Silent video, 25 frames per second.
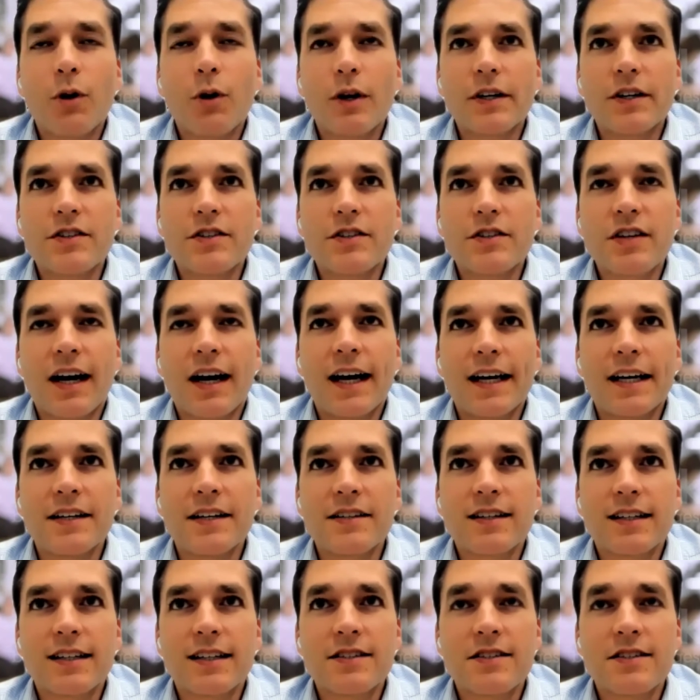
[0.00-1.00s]
what you're saying
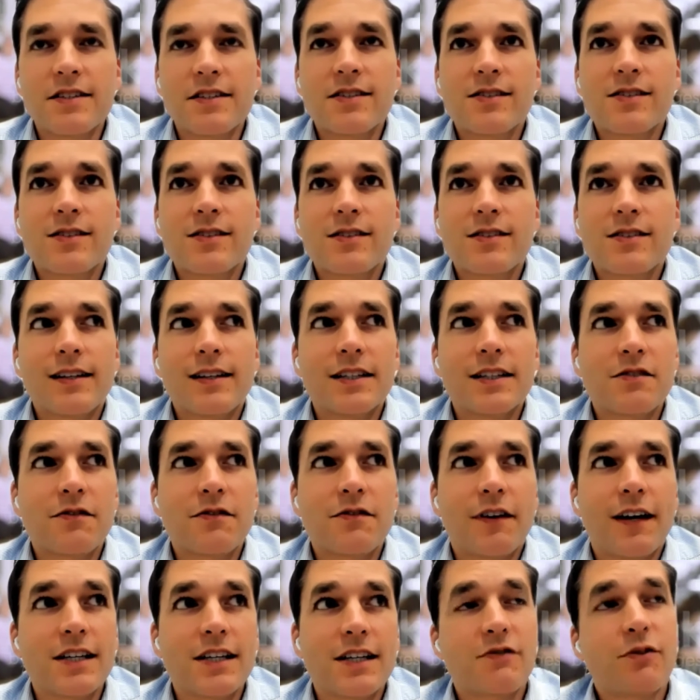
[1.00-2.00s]
is let's
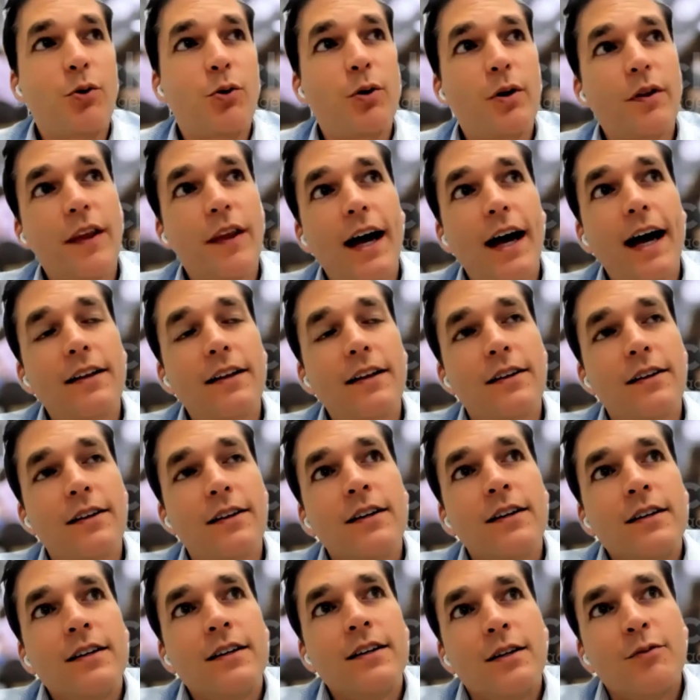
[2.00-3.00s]
fast forward that.
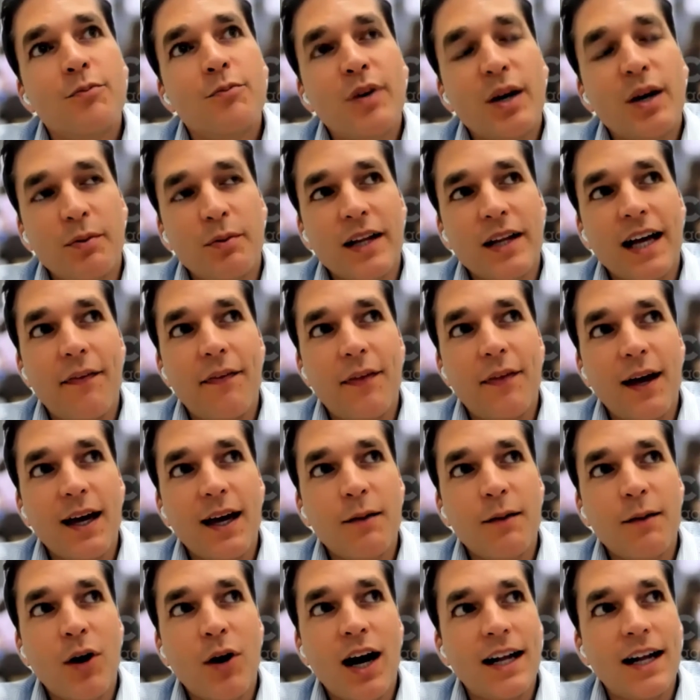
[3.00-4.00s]
People out
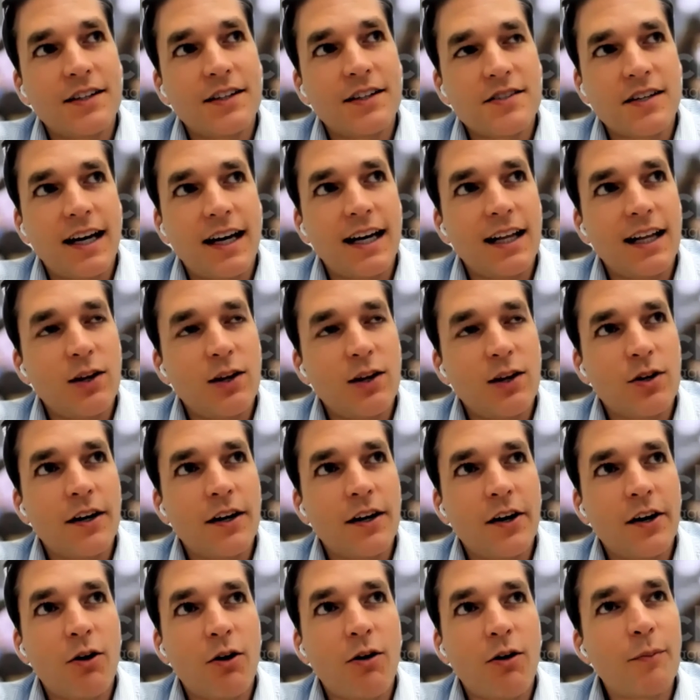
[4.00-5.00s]
there might say, look, I
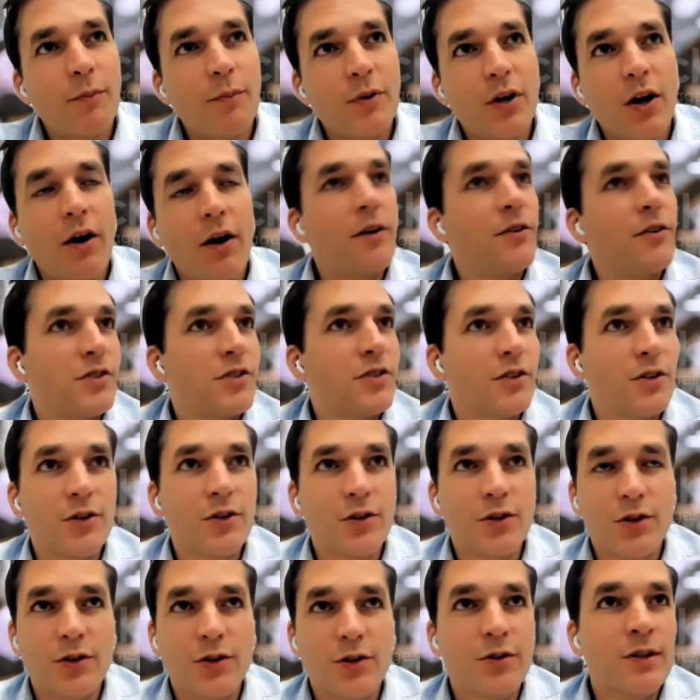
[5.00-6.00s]
know I'm going
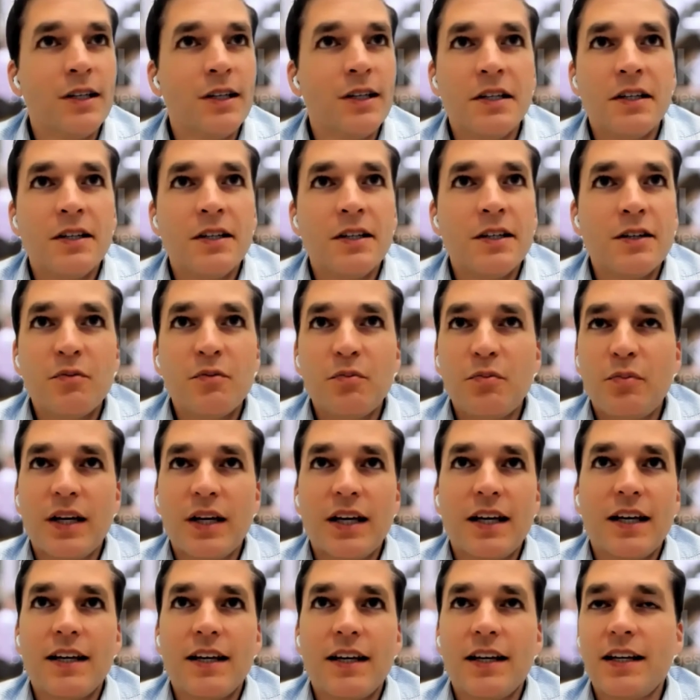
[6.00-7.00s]
to
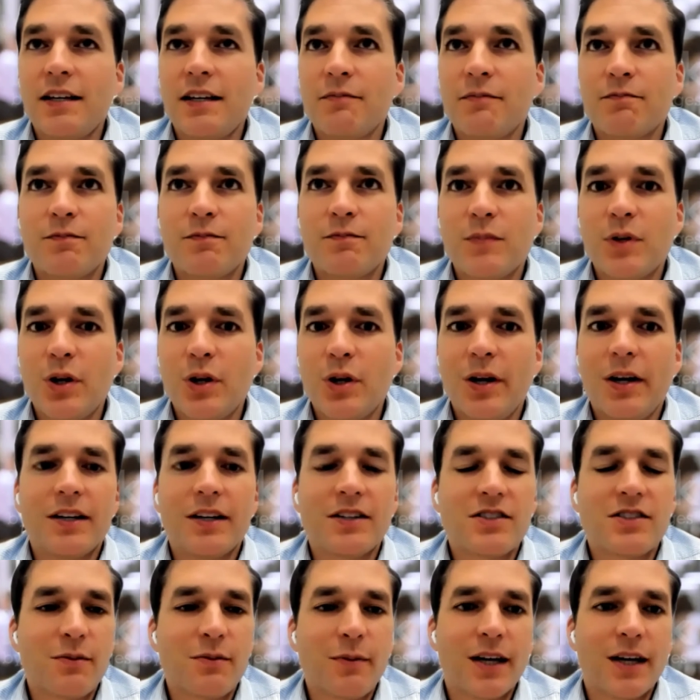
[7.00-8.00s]
be
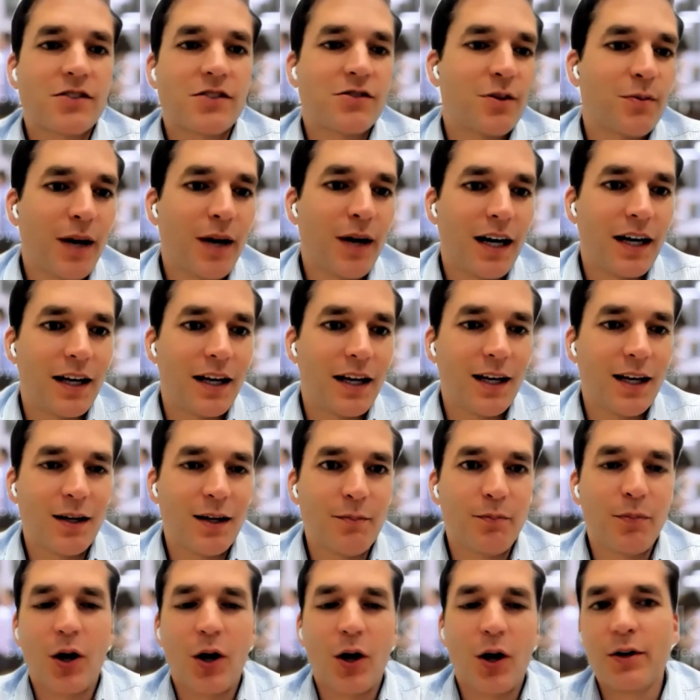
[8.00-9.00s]
earning some extra money,
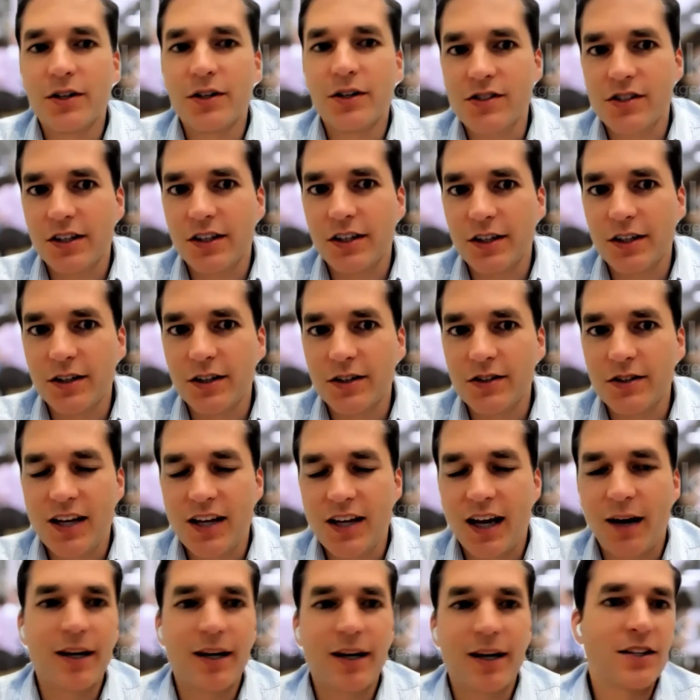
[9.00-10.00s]
bonuses,
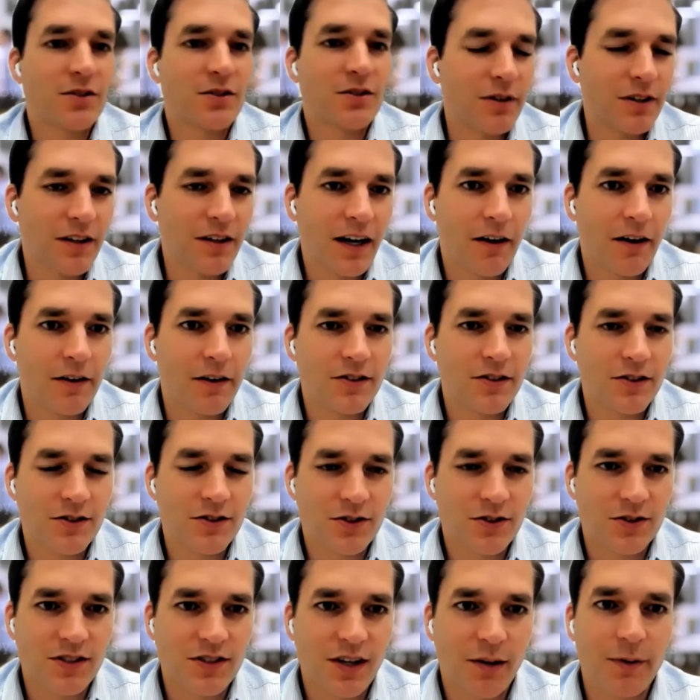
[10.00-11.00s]
coming into an
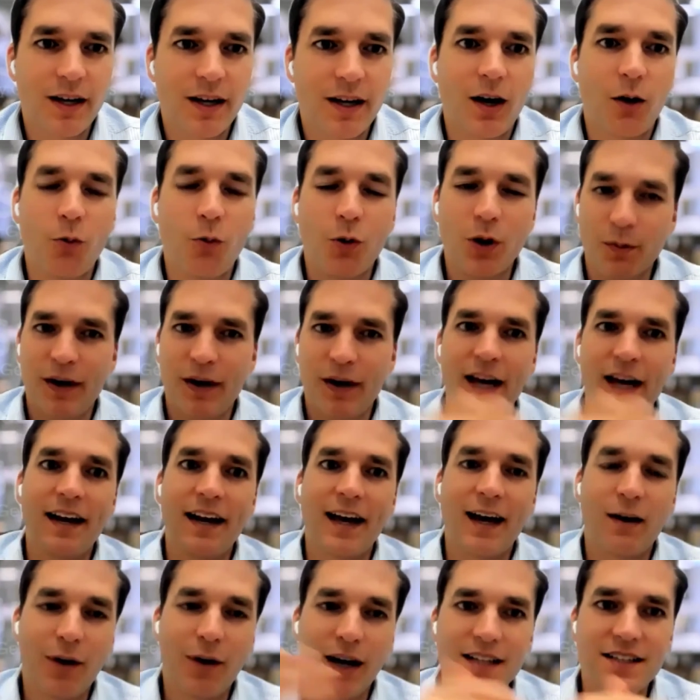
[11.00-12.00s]
inheritance or something, and I want to pay
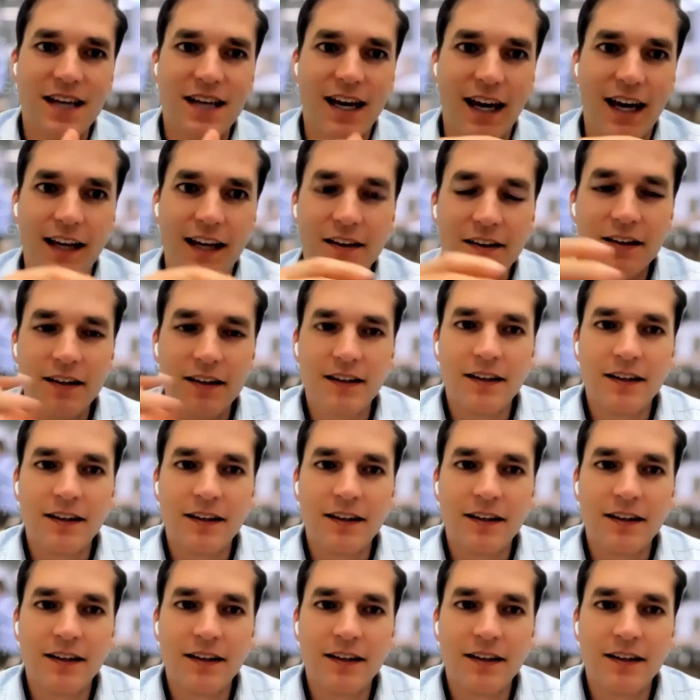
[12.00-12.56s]
down my debt.